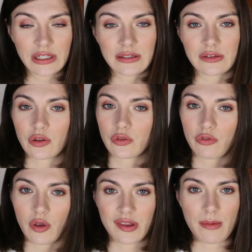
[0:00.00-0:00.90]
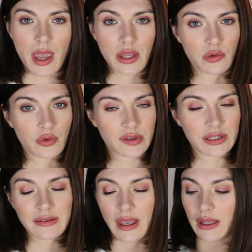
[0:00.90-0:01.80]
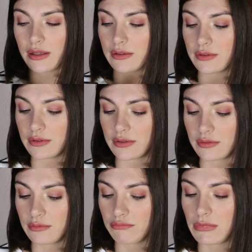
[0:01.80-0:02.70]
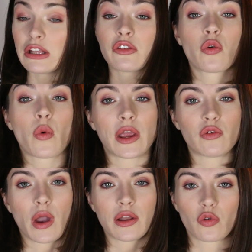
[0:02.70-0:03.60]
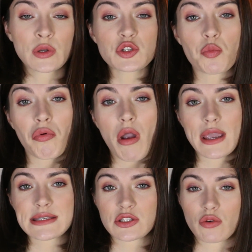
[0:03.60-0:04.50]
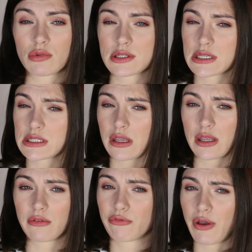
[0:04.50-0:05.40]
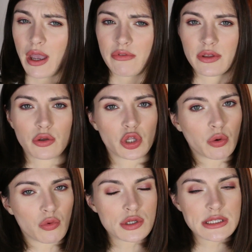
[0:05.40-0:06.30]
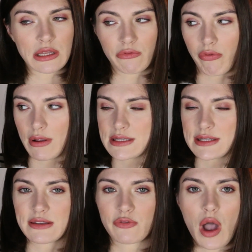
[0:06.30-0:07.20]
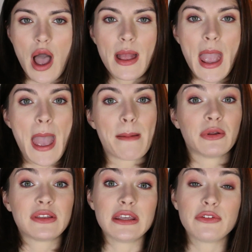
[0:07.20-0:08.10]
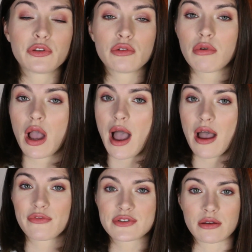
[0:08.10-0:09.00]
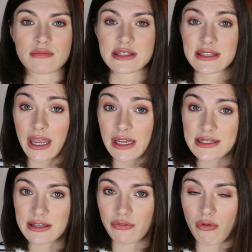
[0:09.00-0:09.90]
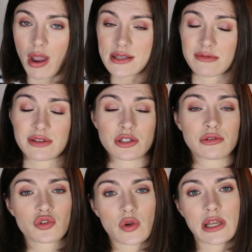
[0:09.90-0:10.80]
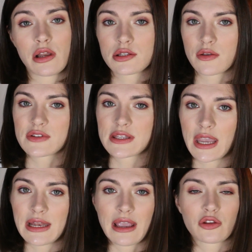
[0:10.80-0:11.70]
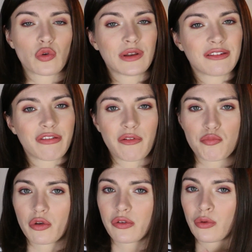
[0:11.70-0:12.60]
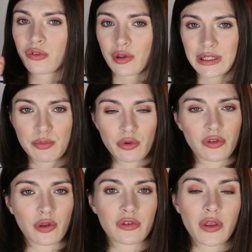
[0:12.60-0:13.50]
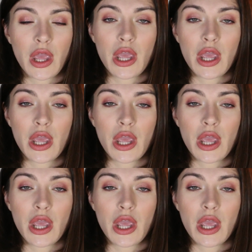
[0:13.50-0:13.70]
It's not the first time I use it, and it's a great one. So it's a price, it's around 65 euros in France in Sephora. But if you have some sale in Sephora, there is usually lots of sale, like 25%, 30%.